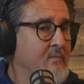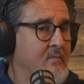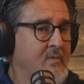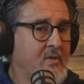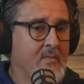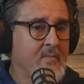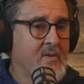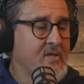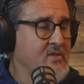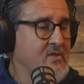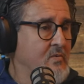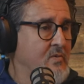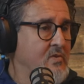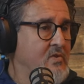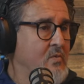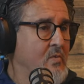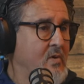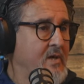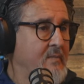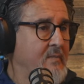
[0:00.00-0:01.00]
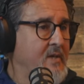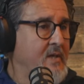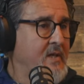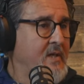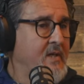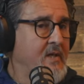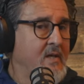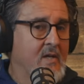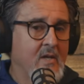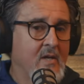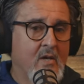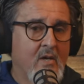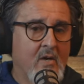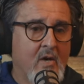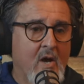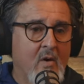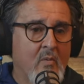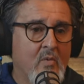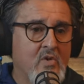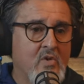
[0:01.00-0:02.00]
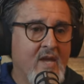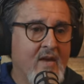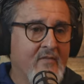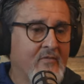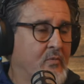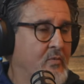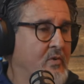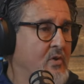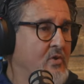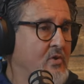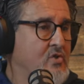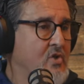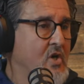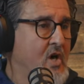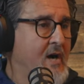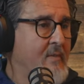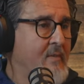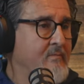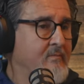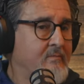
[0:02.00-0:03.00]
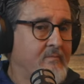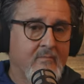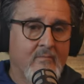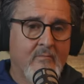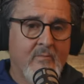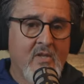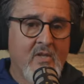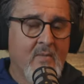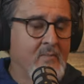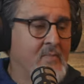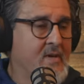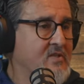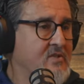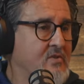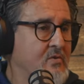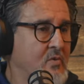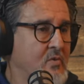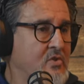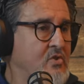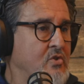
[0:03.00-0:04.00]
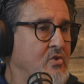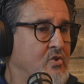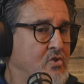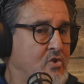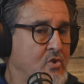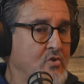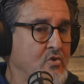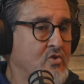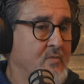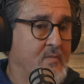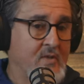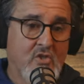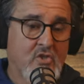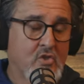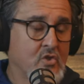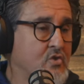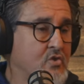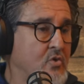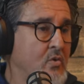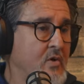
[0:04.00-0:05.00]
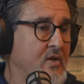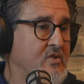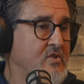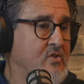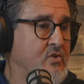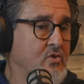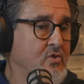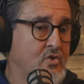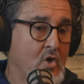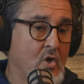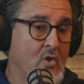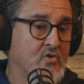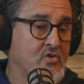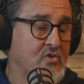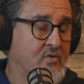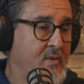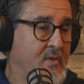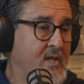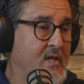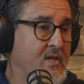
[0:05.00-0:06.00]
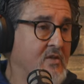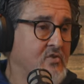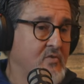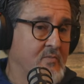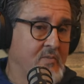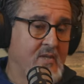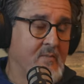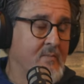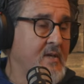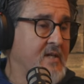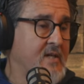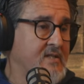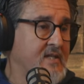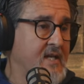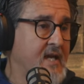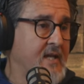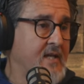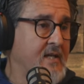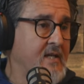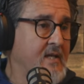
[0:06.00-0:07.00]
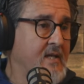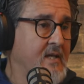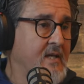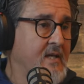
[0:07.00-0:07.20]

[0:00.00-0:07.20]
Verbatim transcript: Be the best at what you want to be uh, when you have a real job, be the best at what you choose to be. It's your choice. You chose to be it, so be the best at it.